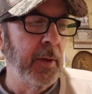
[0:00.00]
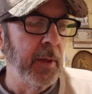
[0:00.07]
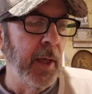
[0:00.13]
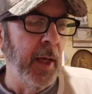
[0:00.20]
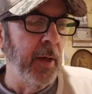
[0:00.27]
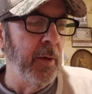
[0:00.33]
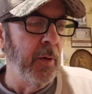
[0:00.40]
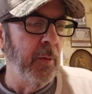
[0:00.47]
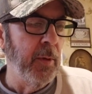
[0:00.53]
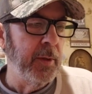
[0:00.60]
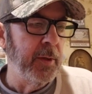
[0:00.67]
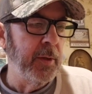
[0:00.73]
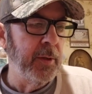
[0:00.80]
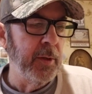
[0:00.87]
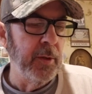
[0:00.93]
I don't know what
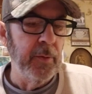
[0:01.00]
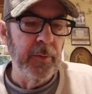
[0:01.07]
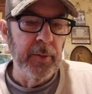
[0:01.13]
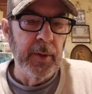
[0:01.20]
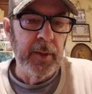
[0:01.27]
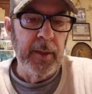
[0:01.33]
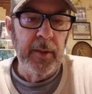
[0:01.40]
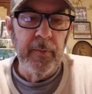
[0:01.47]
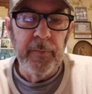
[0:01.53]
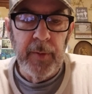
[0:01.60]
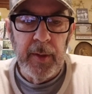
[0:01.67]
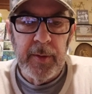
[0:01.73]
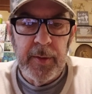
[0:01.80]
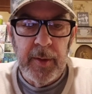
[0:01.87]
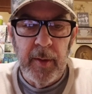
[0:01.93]
to do. I can't
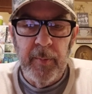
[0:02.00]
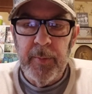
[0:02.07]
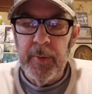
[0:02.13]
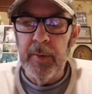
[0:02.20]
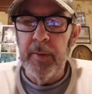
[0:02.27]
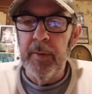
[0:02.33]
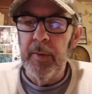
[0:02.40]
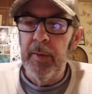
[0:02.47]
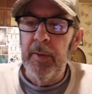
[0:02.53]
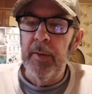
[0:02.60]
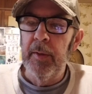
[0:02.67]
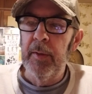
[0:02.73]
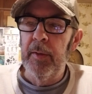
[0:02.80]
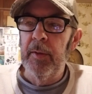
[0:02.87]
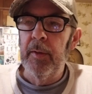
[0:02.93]
find something,
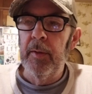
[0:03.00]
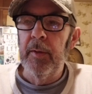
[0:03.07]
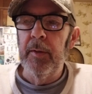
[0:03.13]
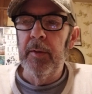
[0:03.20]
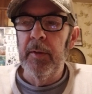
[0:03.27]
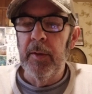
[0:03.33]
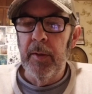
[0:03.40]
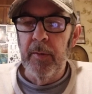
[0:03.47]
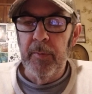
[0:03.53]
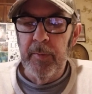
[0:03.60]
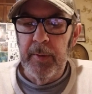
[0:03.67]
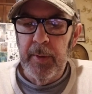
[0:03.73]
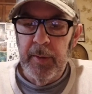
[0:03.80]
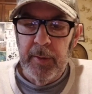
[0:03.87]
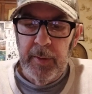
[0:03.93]
you know,
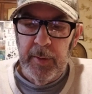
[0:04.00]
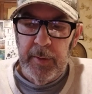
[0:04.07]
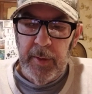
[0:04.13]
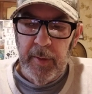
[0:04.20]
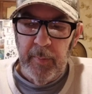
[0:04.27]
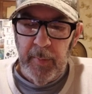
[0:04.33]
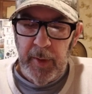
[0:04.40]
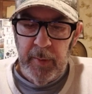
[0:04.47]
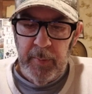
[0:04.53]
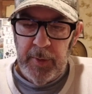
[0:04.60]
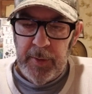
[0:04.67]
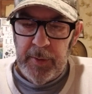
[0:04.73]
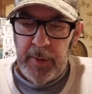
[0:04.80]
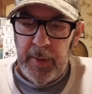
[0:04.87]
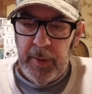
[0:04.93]
that, that doesn't make me
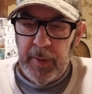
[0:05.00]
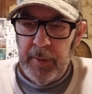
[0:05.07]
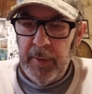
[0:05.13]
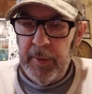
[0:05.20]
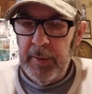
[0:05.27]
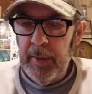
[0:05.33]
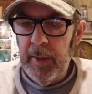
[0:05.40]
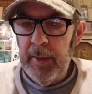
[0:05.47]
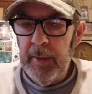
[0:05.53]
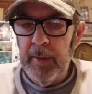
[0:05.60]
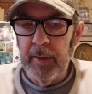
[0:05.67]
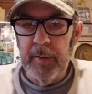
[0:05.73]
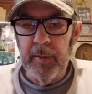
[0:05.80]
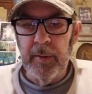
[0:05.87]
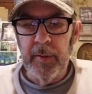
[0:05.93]
sick to take
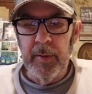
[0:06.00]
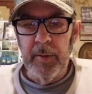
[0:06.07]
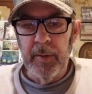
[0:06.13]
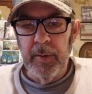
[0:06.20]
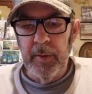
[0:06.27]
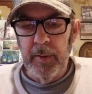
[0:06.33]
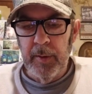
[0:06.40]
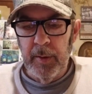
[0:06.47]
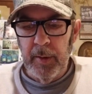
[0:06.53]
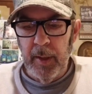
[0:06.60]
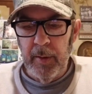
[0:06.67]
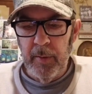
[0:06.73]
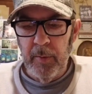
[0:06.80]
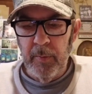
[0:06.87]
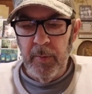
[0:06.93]
it. I
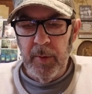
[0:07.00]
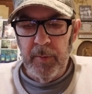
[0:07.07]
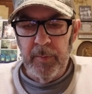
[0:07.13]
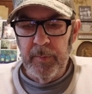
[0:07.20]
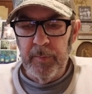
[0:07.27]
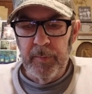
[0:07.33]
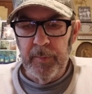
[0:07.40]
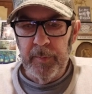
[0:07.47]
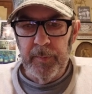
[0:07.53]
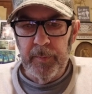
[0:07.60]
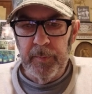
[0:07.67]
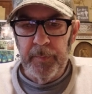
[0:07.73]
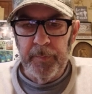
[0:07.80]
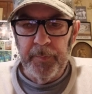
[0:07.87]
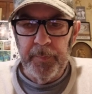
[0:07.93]
don't know what,
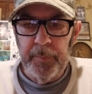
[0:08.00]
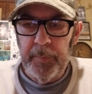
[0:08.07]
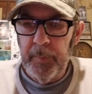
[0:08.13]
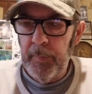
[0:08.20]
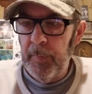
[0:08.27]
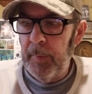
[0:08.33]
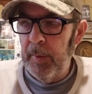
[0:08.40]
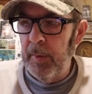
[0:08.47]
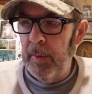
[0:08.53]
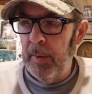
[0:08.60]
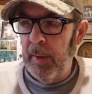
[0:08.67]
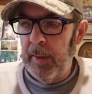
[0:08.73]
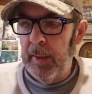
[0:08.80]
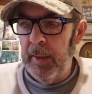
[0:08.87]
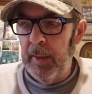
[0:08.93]
you know,
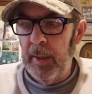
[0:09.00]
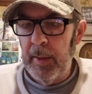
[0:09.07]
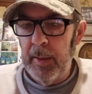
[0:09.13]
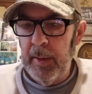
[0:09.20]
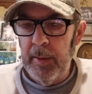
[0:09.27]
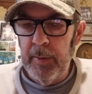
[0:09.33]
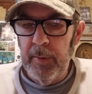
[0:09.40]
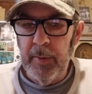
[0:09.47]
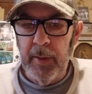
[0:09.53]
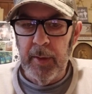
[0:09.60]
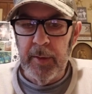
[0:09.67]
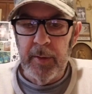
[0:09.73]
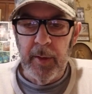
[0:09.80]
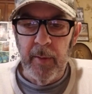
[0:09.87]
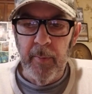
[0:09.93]
I can't, I can't do
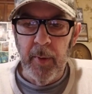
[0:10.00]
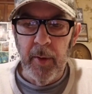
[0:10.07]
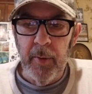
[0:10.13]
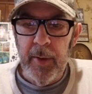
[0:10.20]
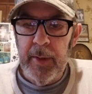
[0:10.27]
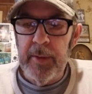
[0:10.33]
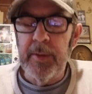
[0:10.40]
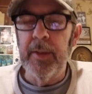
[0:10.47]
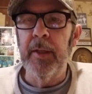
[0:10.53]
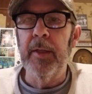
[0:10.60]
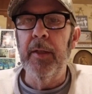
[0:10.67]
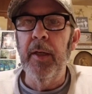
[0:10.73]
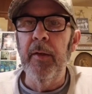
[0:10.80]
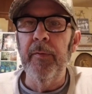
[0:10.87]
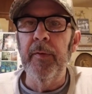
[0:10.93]
that. I am already sick
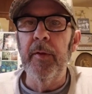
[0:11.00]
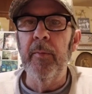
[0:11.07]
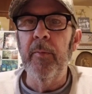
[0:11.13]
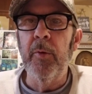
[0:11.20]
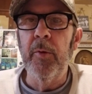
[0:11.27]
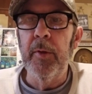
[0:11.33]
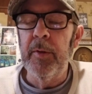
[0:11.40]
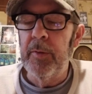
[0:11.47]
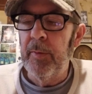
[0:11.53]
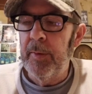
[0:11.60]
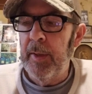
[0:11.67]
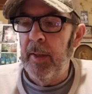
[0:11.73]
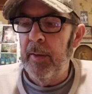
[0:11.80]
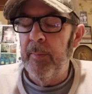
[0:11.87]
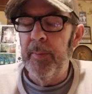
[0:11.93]
enough in the mornings
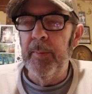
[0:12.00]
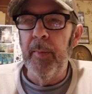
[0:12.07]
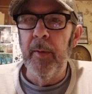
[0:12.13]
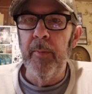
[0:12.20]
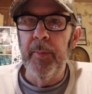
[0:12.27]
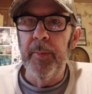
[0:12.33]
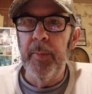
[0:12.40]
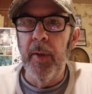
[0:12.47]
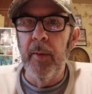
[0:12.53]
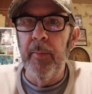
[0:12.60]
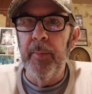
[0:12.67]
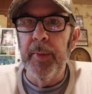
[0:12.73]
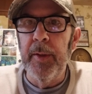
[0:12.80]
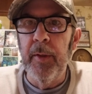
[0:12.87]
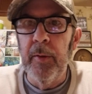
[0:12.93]
without a, a, a
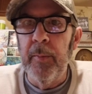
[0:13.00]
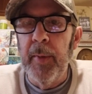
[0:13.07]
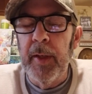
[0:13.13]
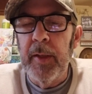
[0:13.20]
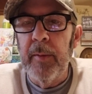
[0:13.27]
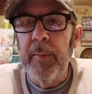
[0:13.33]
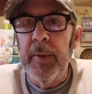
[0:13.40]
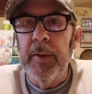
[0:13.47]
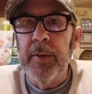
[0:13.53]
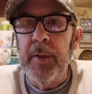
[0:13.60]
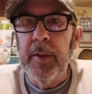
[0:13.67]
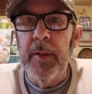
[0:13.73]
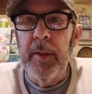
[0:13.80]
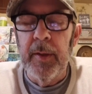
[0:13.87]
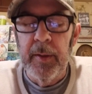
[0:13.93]
pill making me
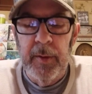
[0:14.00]
sick.